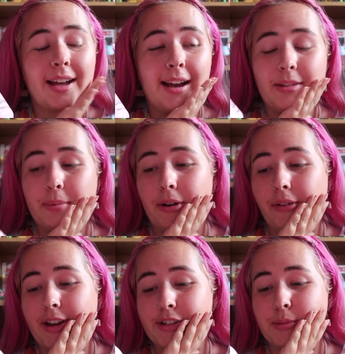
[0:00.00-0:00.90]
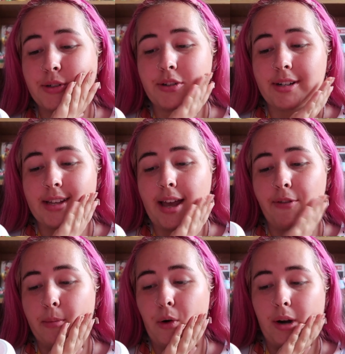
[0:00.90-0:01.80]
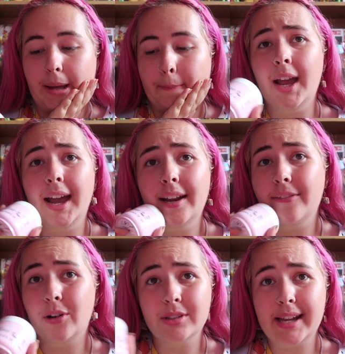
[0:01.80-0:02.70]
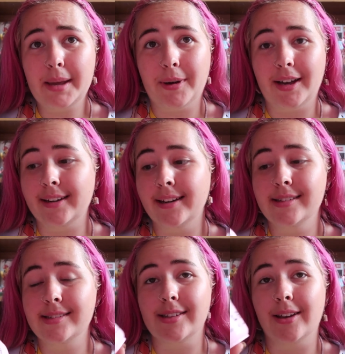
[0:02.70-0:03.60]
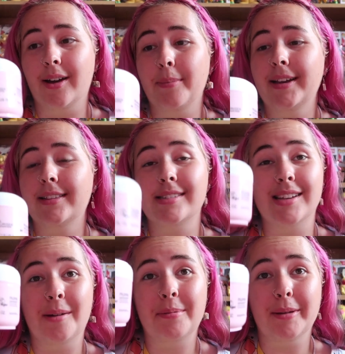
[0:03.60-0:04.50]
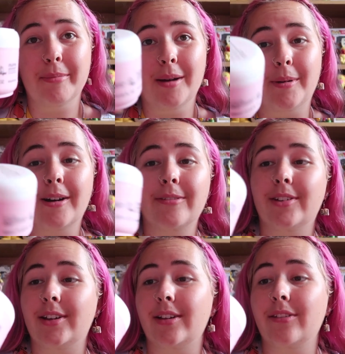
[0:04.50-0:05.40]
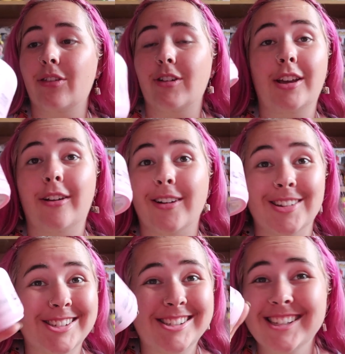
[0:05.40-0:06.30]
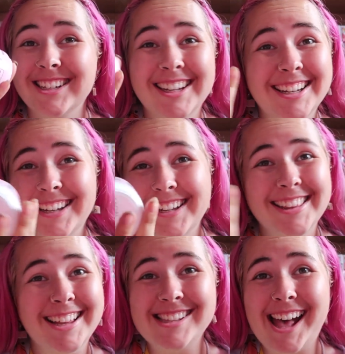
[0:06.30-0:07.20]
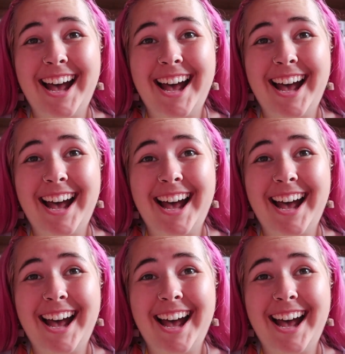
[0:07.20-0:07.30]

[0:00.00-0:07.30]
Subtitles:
I have to put on a facial moisturiser every morning, and I forgot to take mine. So I picked this up in Primark for €3. That's that.